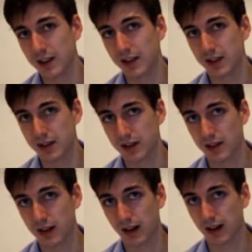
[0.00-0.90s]
just as
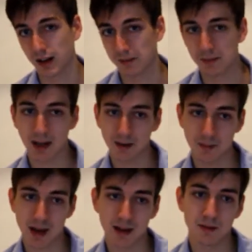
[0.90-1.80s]
a like kind of black
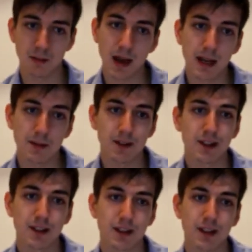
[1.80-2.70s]
pen on paper, and
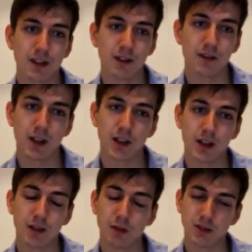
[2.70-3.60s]
it just didn't look very good.
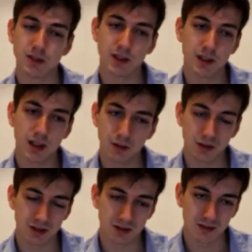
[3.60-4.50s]
It
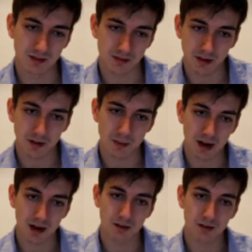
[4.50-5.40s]
wasn't very
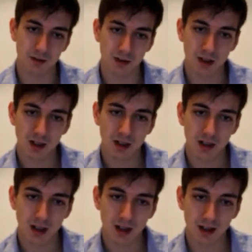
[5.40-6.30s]
powerful
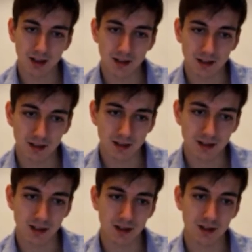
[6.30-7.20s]
as
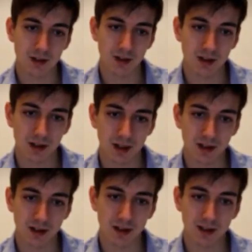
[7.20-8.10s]
such. So in the
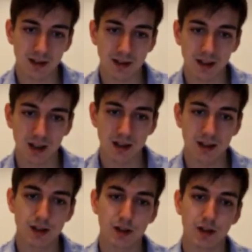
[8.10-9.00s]
end, I
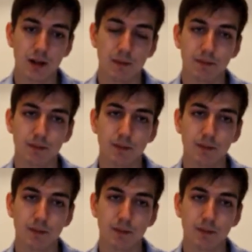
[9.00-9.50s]
decided to